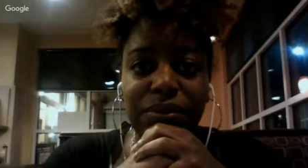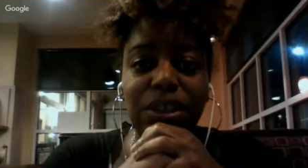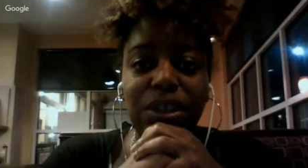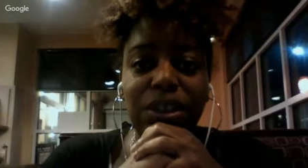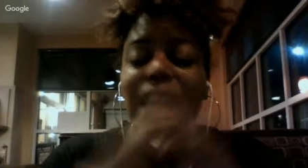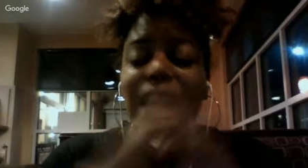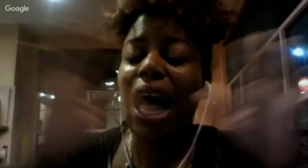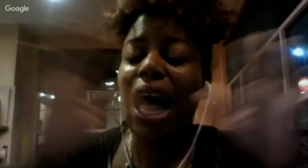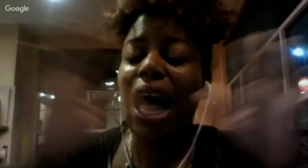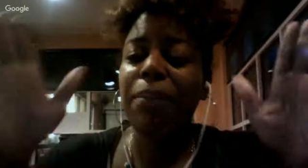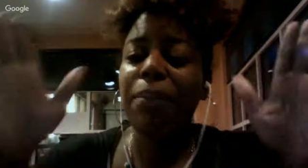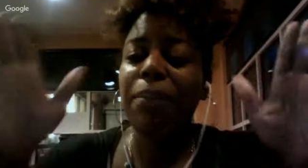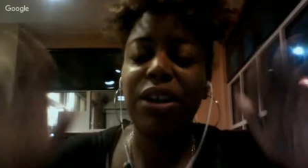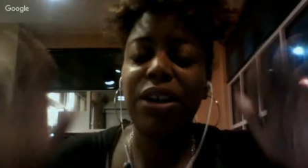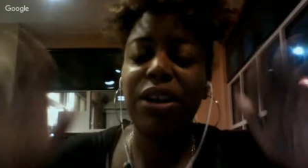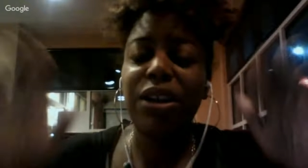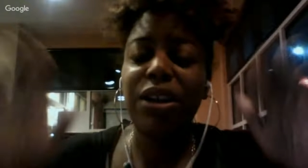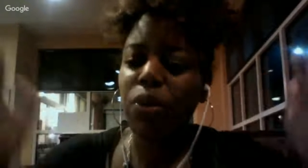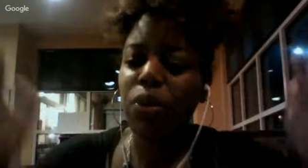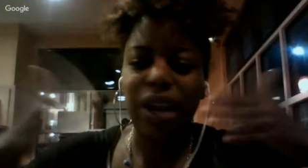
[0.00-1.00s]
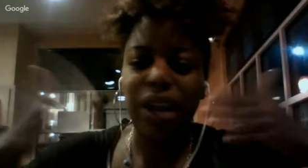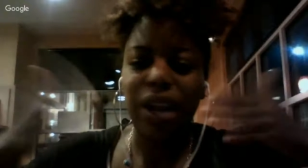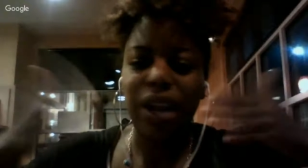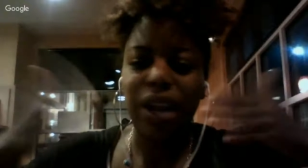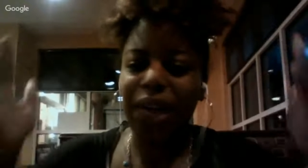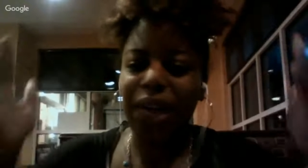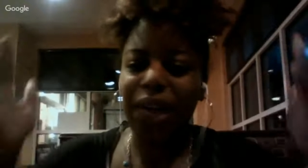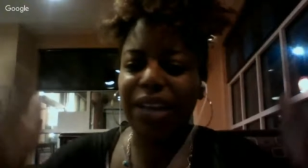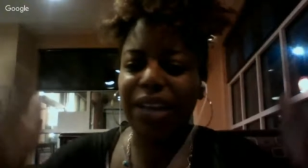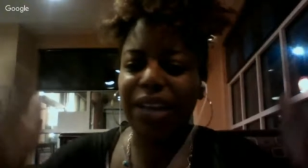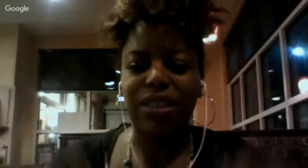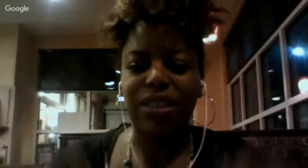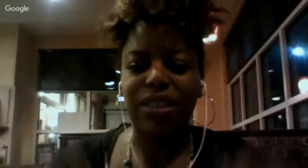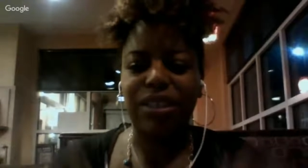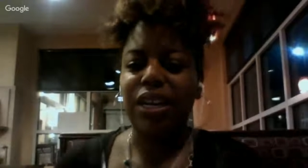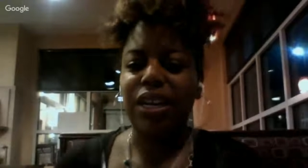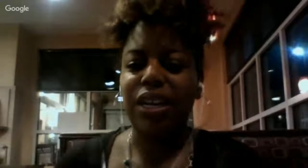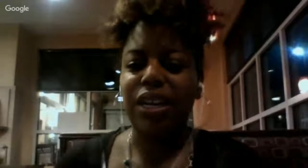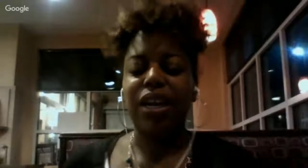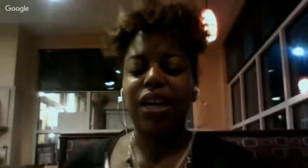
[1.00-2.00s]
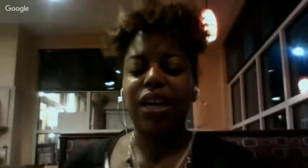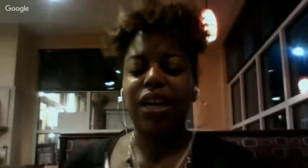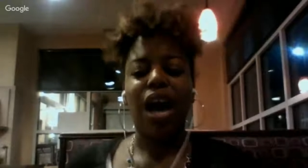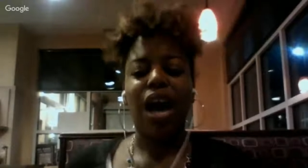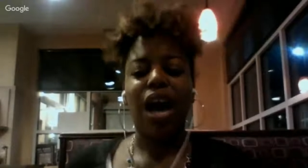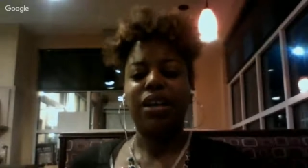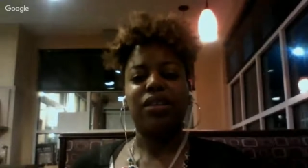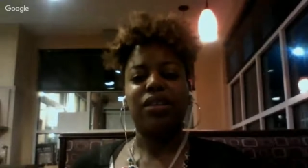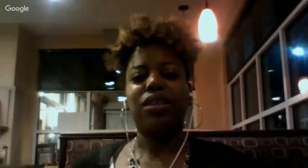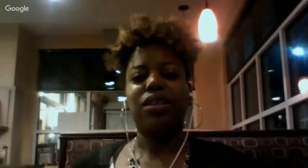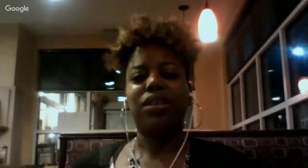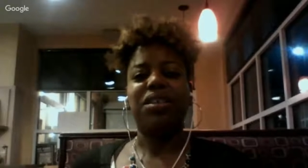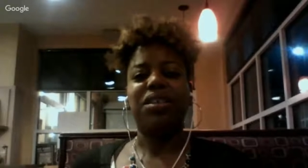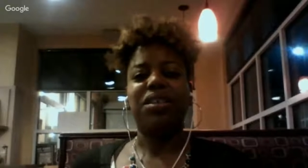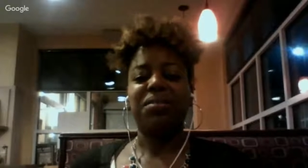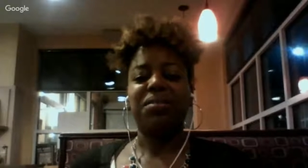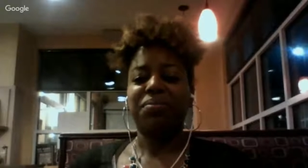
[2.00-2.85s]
How am I doing? I'm excellent. God is good.